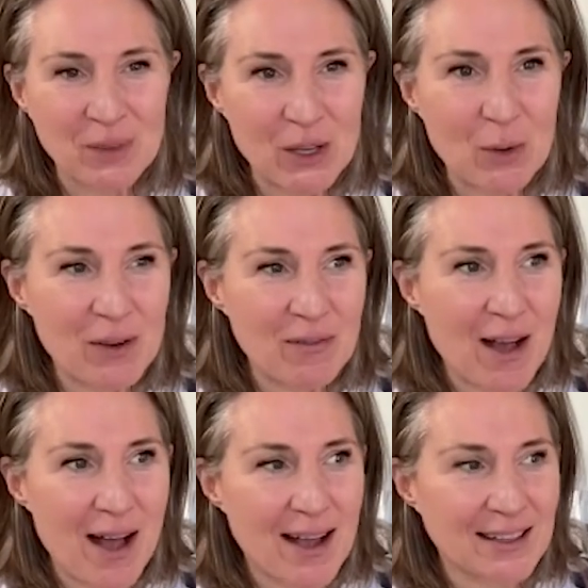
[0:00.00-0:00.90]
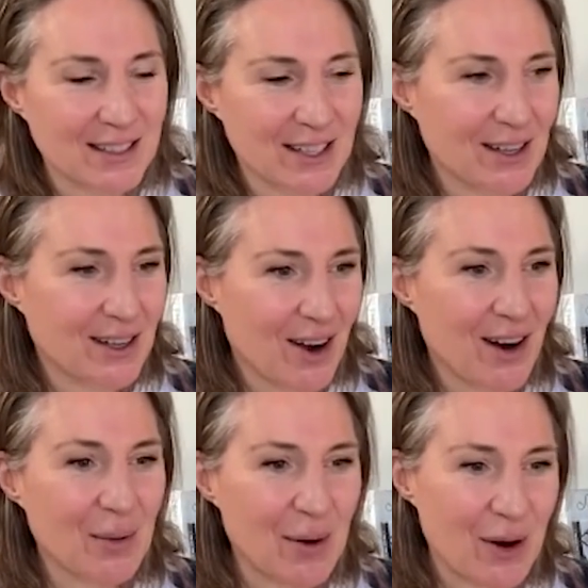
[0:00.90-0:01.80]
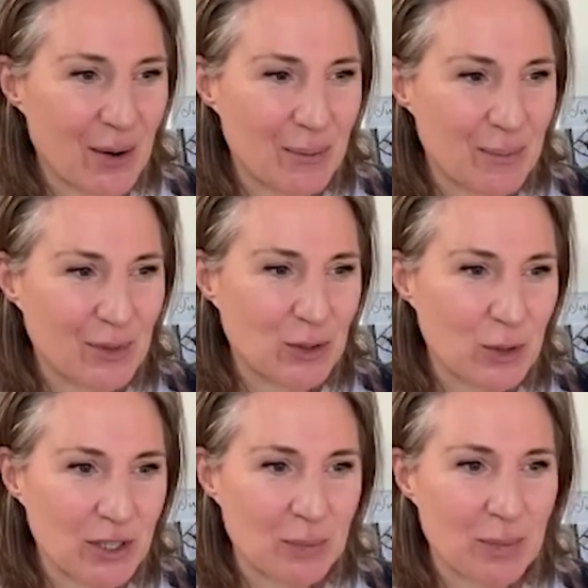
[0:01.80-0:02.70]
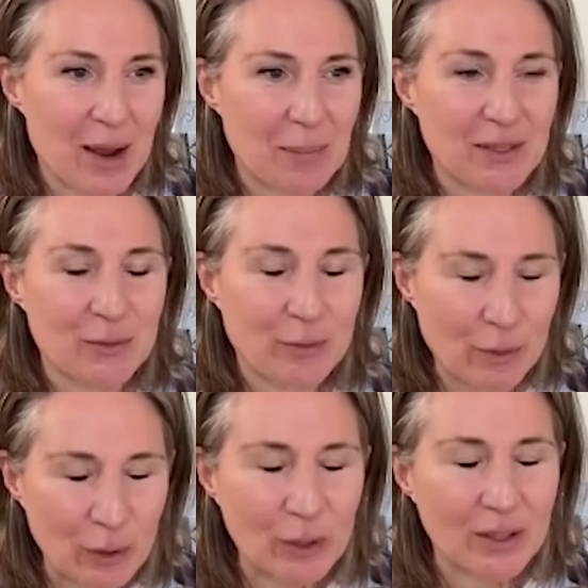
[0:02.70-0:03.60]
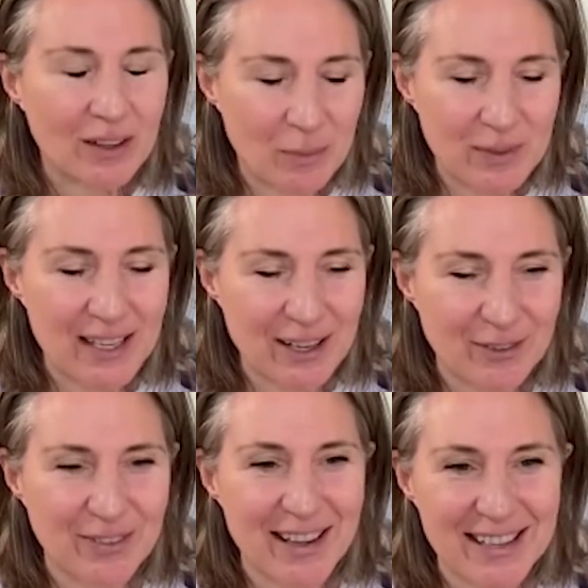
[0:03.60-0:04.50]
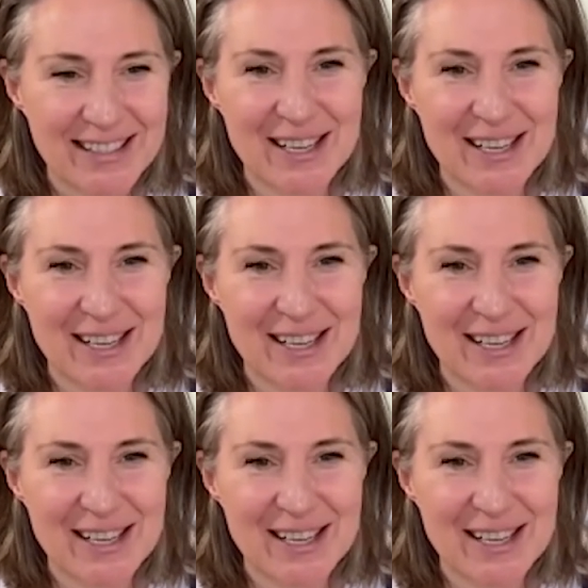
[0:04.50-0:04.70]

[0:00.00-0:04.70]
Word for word: you know we've got uh, our our storage prep is full of potato flakes